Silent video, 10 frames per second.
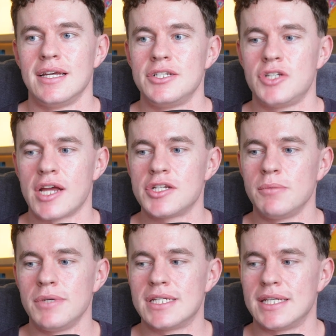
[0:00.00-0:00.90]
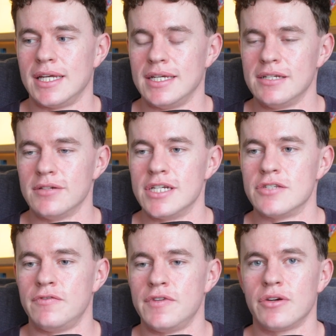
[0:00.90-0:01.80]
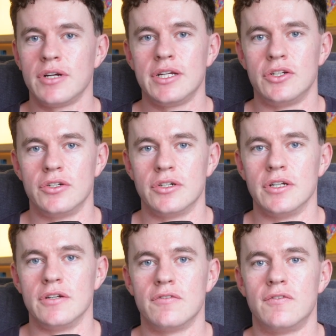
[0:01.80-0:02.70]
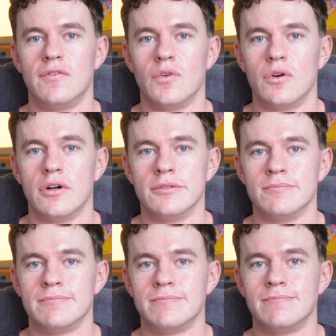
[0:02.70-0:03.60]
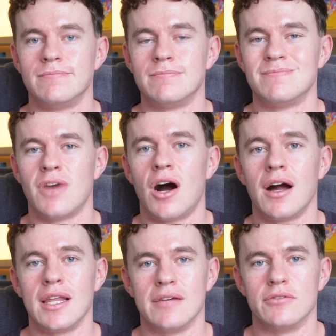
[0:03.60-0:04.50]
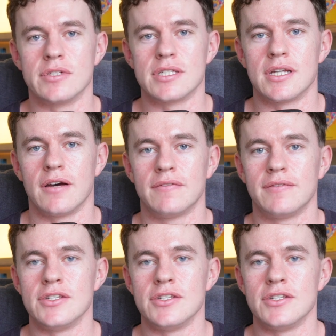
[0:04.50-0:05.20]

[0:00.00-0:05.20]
ChatGPT is very good for high-level stuff.